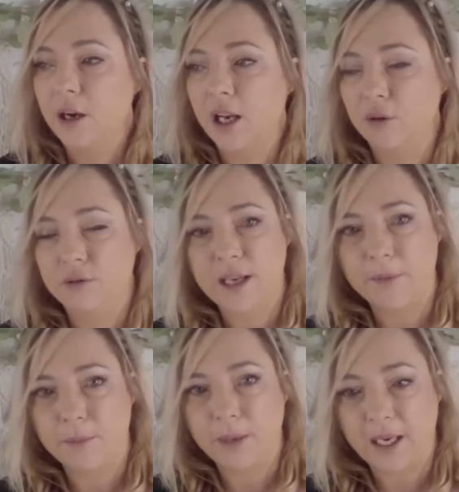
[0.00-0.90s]
I looked
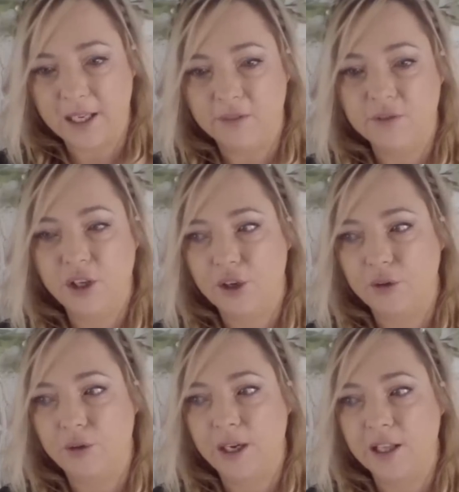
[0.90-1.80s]
up the meaning of
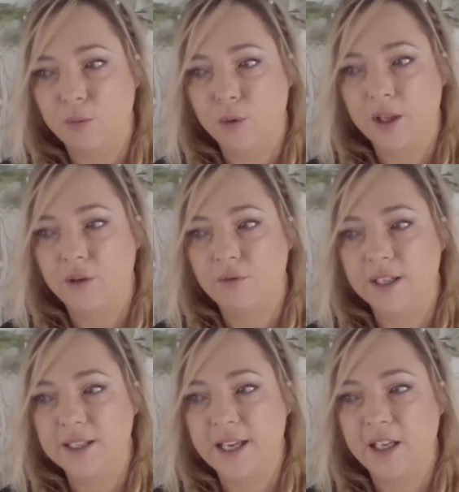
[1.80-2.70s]
turtle, and the one that
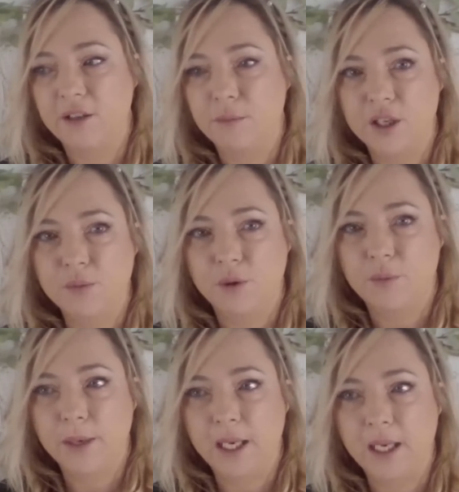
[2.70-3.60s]
resonated most
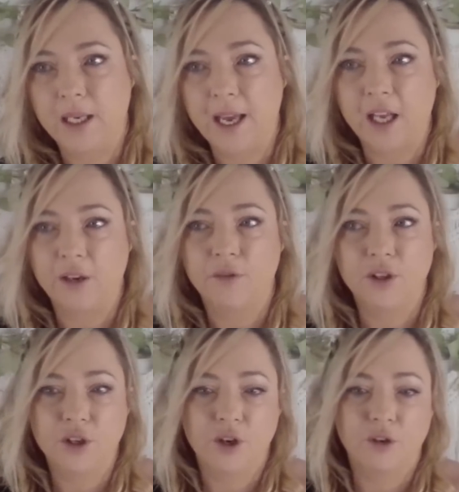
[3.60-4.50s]
with me out of
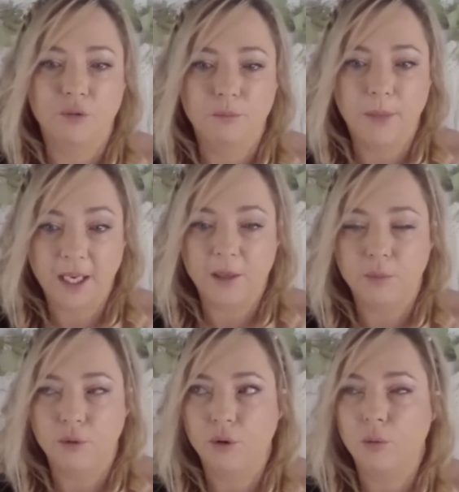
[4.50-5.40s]
the turtle meaning
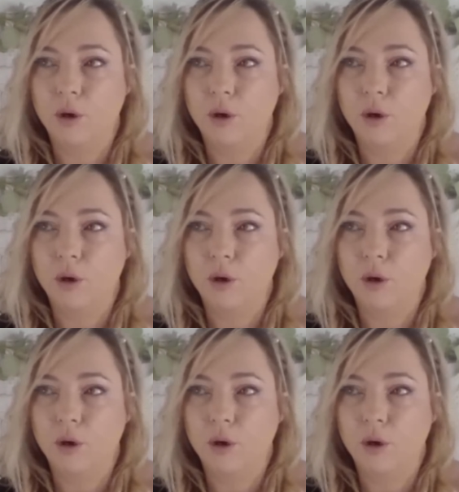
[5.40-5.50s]
book